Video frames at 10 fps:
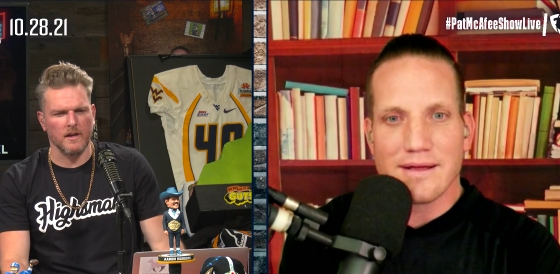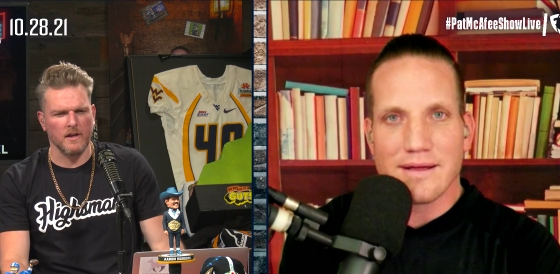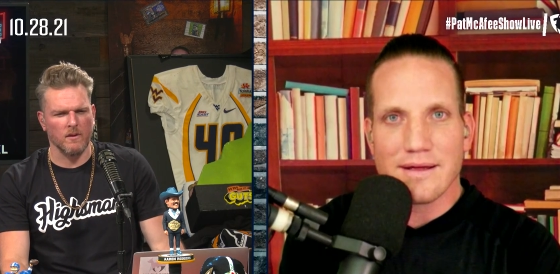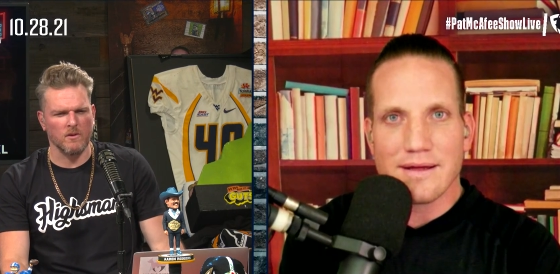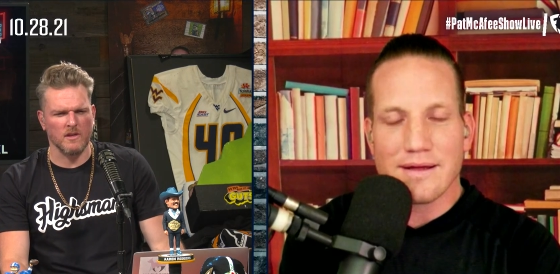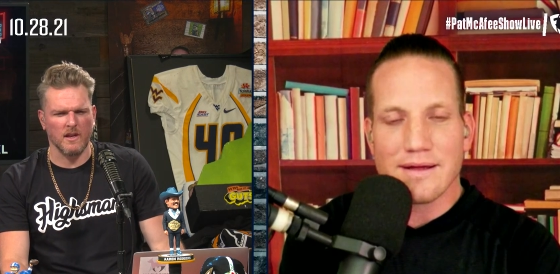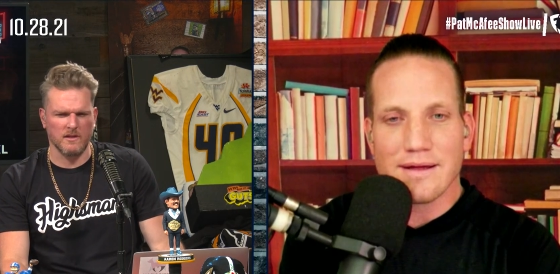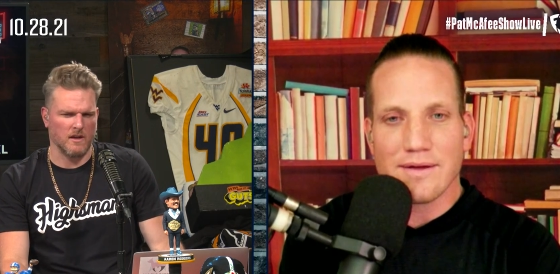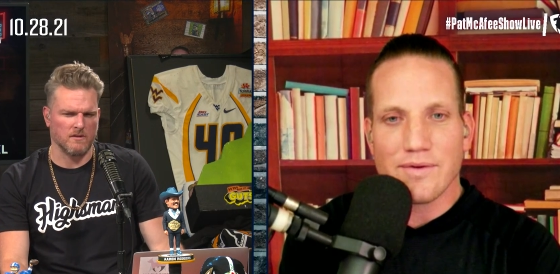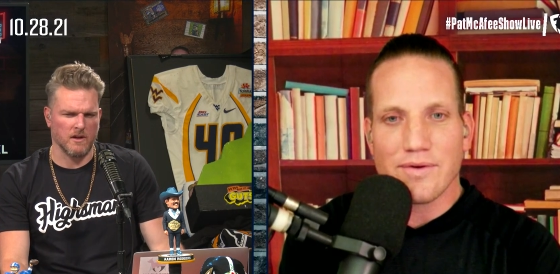Speaker 1: it wasn't his
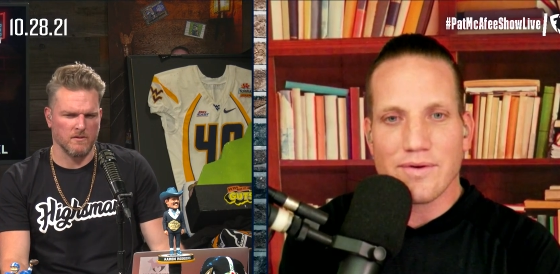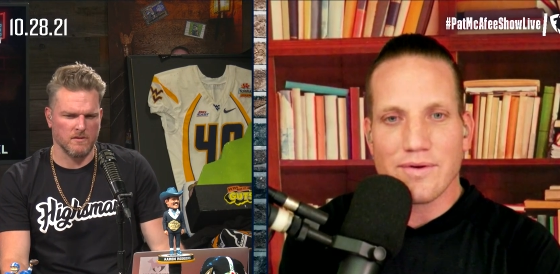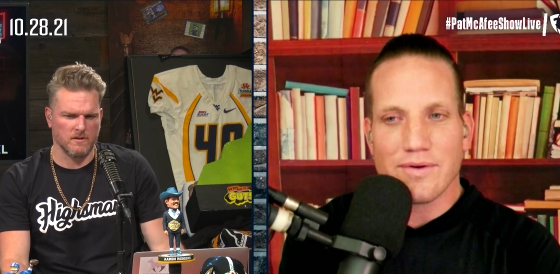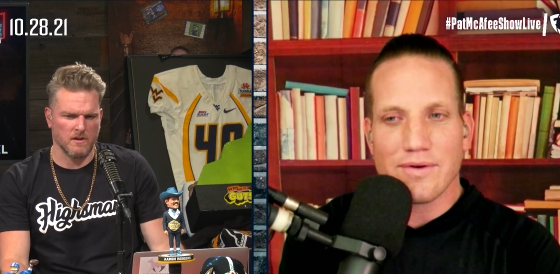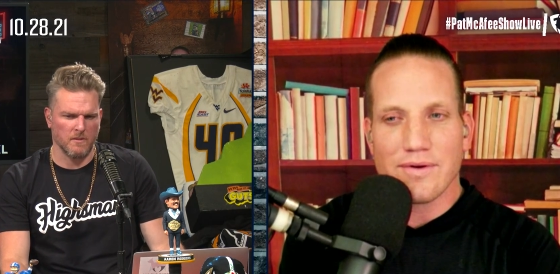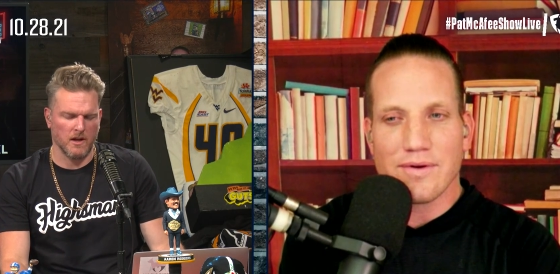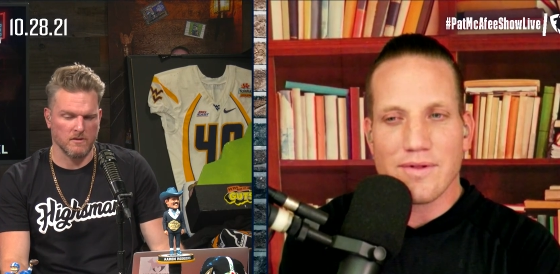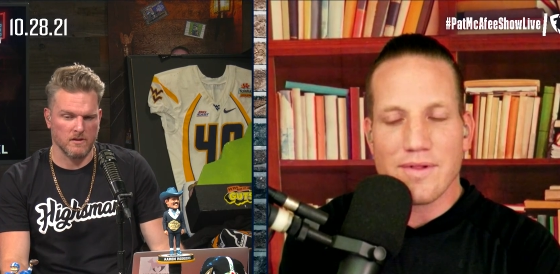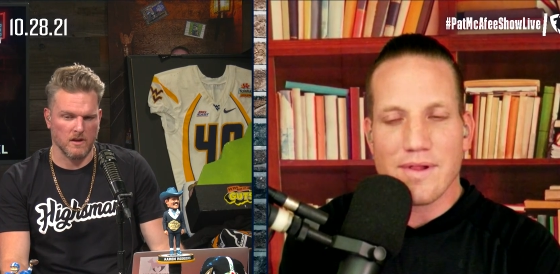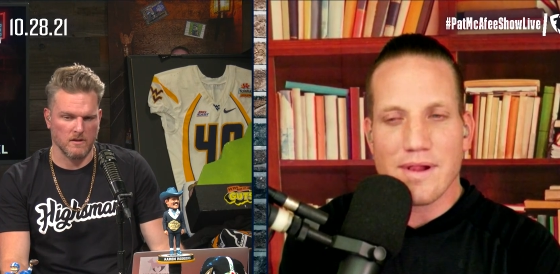house, right? It was somebody
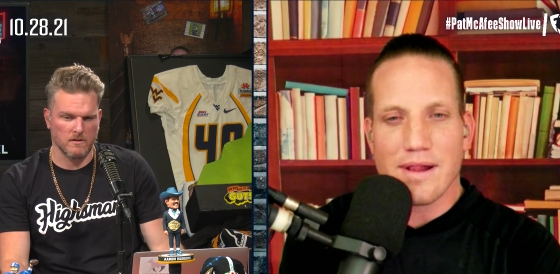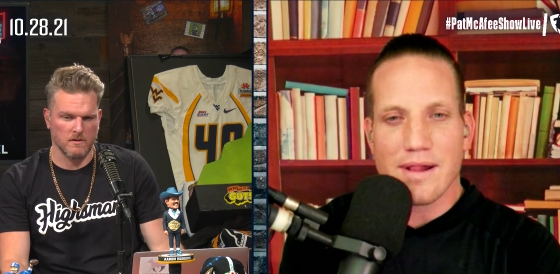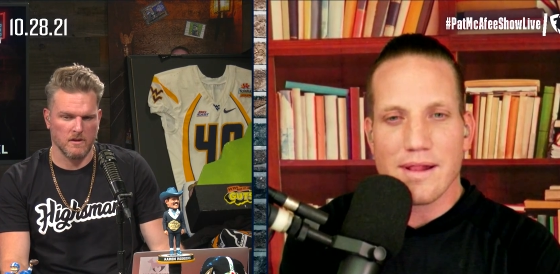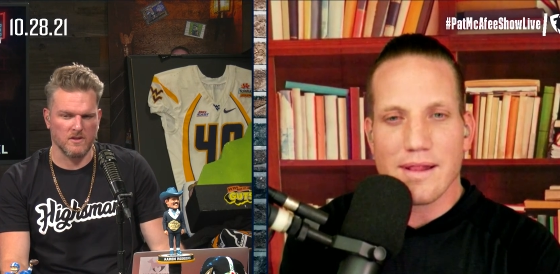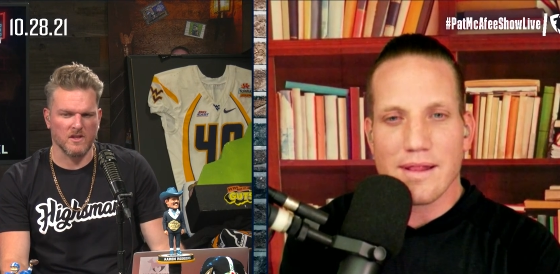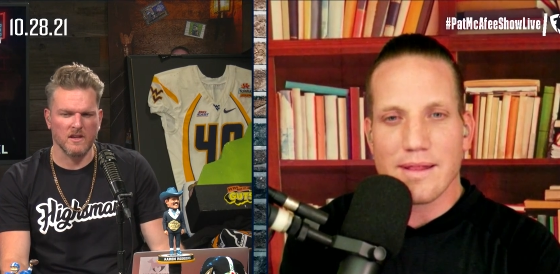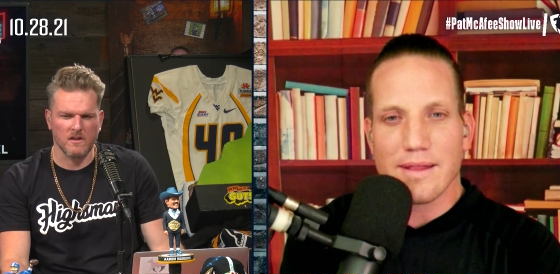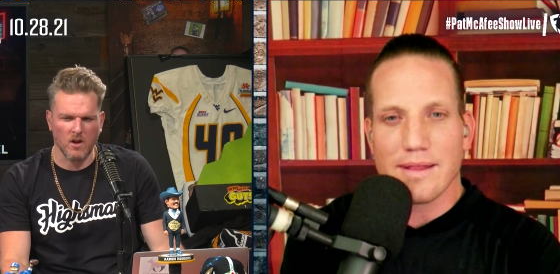else's house. His sis, Wait,